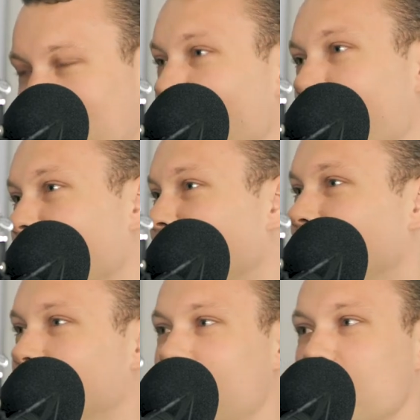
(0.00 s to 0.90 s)
the
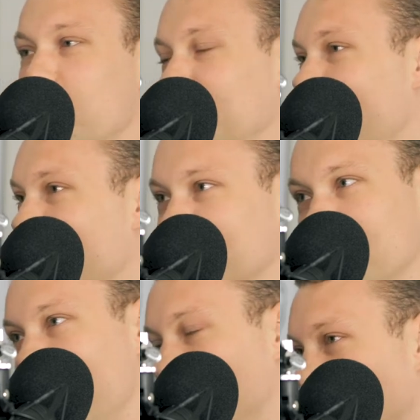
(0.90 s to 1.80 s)
voice, body language
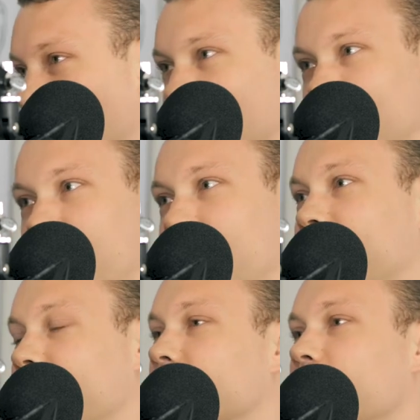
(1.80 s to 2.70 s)
not matching what you're saying.
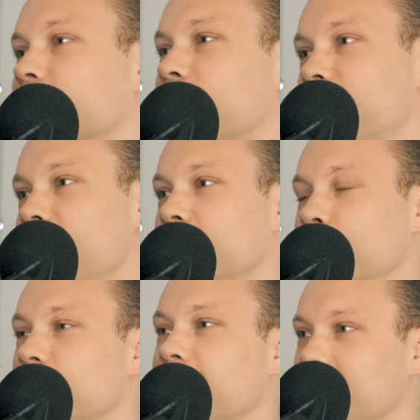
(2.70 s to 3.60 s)
Like there's lots of things
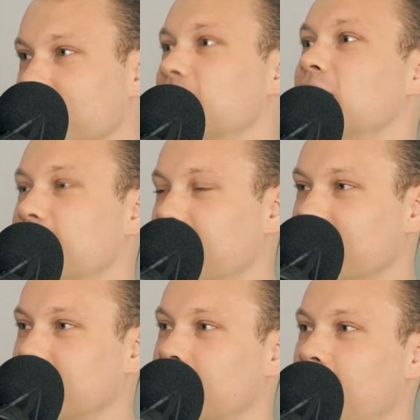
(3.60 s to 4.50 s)
when you dig into the
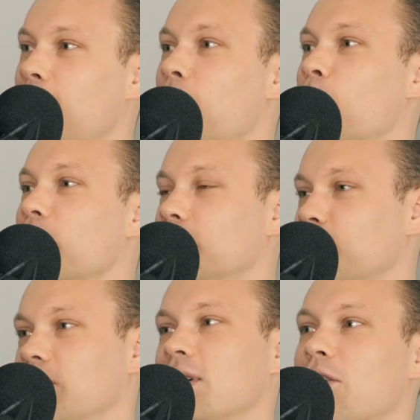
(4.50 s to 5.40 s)
details, which
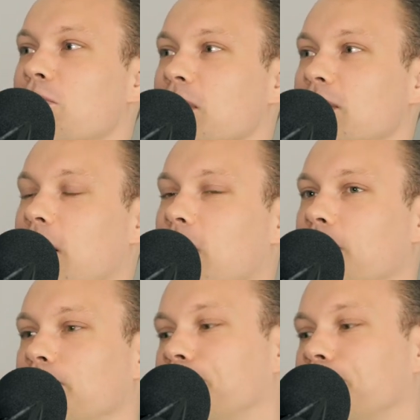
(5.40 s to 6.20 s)
is kind of missed out.